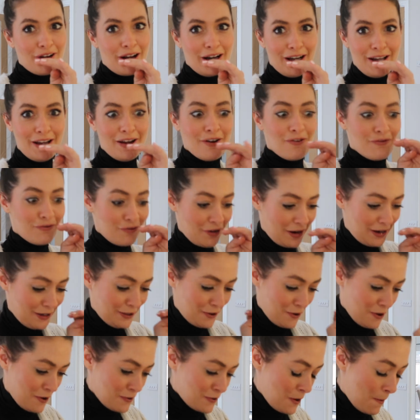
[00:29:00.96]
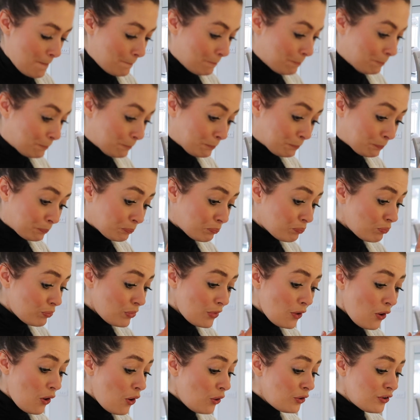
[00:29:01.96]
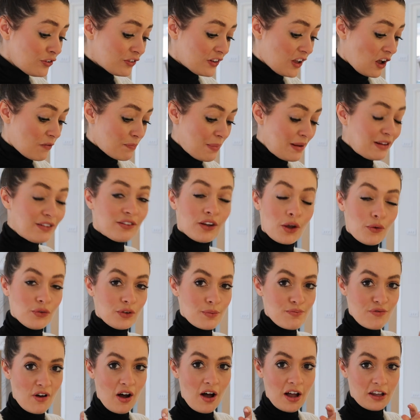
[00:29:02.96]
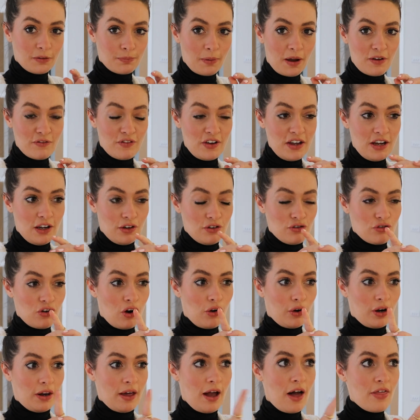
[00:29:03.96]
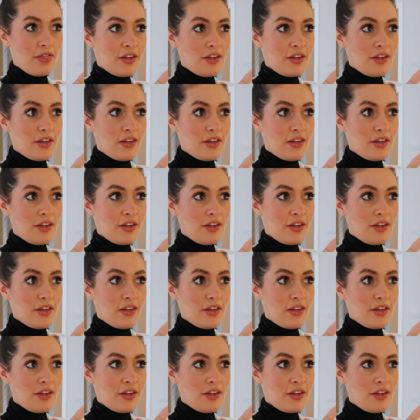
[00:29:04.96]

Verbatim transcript: really, really good. Honestly, I've been so surprised by vegan chocolate.